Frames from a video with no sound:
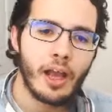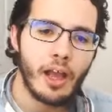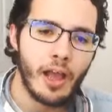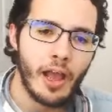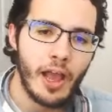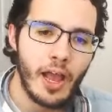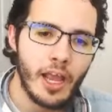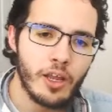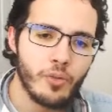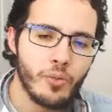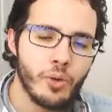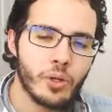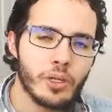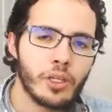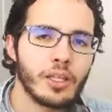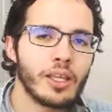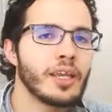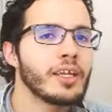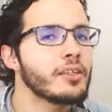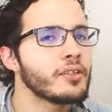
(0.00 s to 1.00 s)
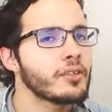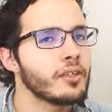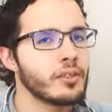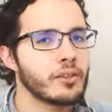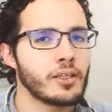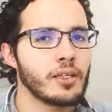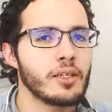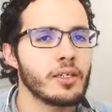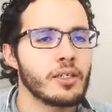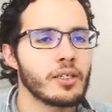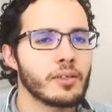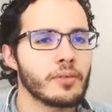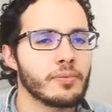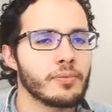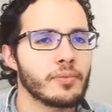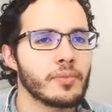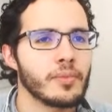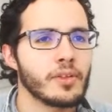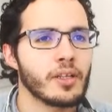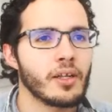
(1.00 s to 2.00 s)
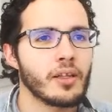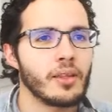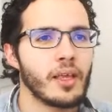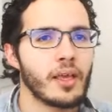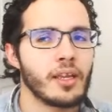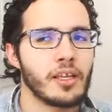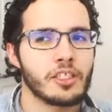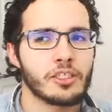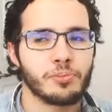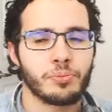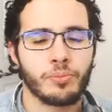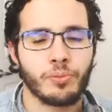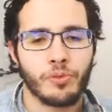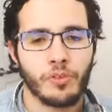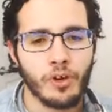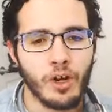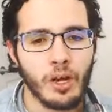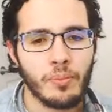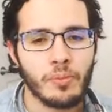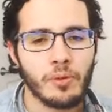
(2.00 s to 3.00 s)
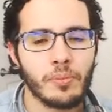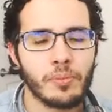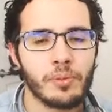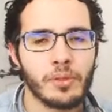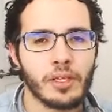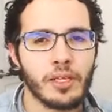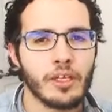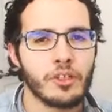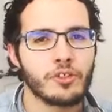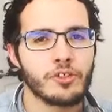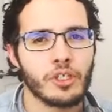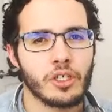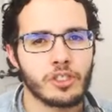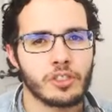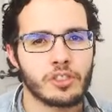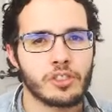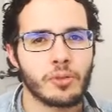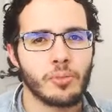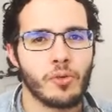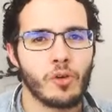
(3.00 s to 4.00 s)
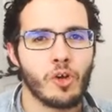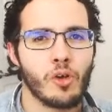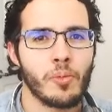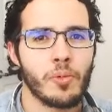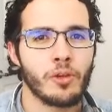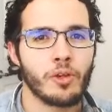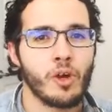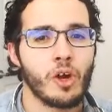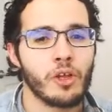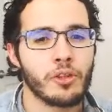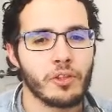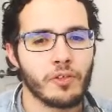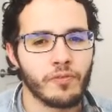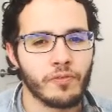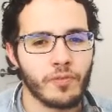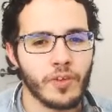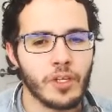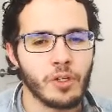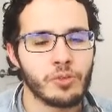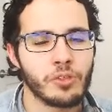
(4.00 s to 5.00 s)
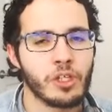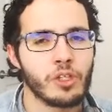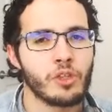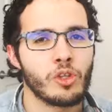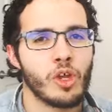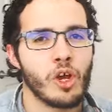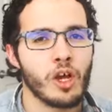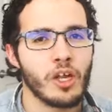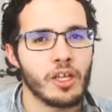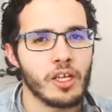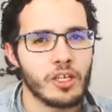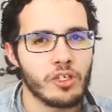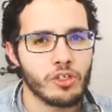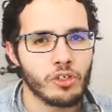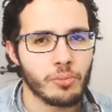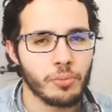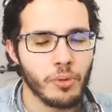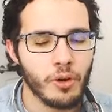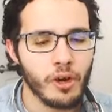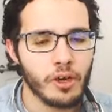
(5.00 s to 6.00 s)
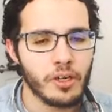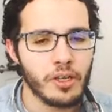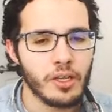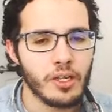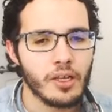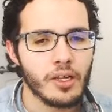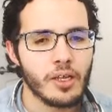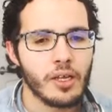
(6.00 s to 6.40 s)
I would like to think that it's probably just the Pokemon on the field and not in your party.